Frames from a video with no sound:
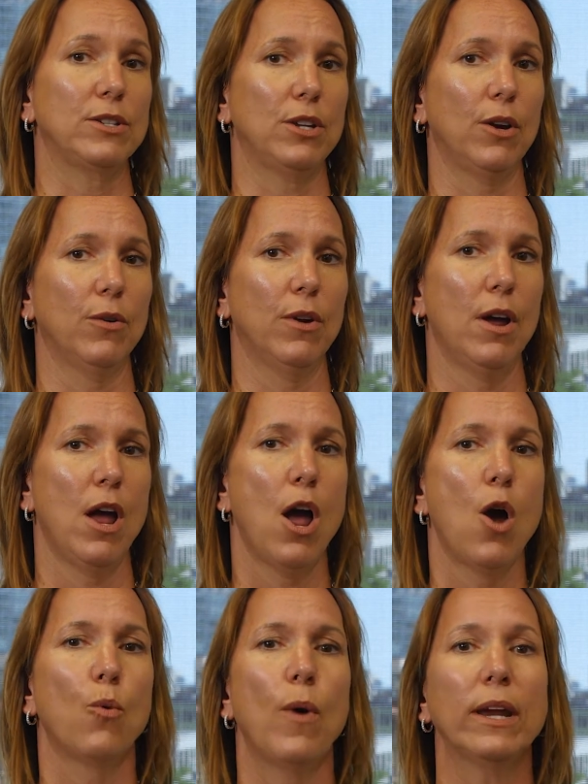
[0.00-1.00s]
to.
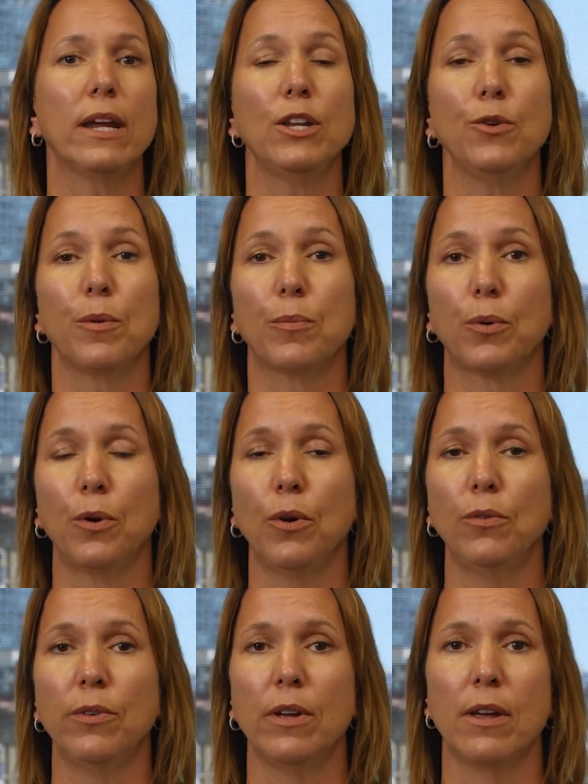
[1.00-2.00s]
What can you
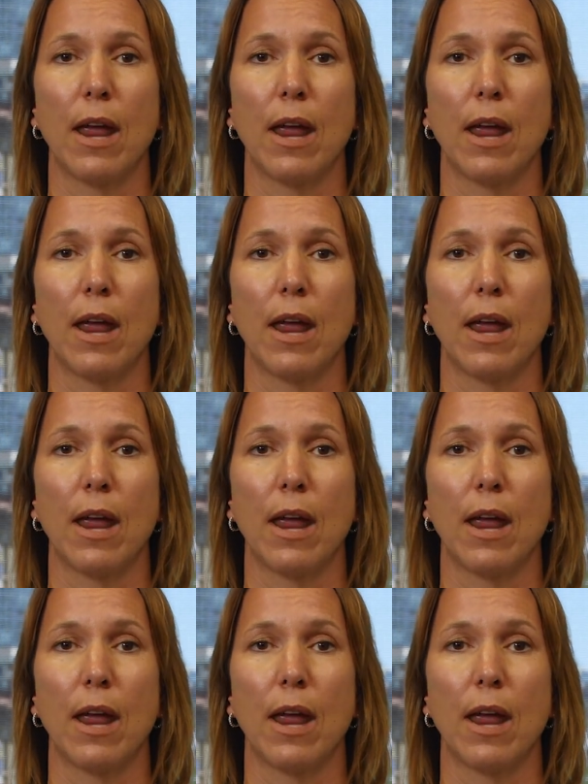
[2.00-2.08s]
improve,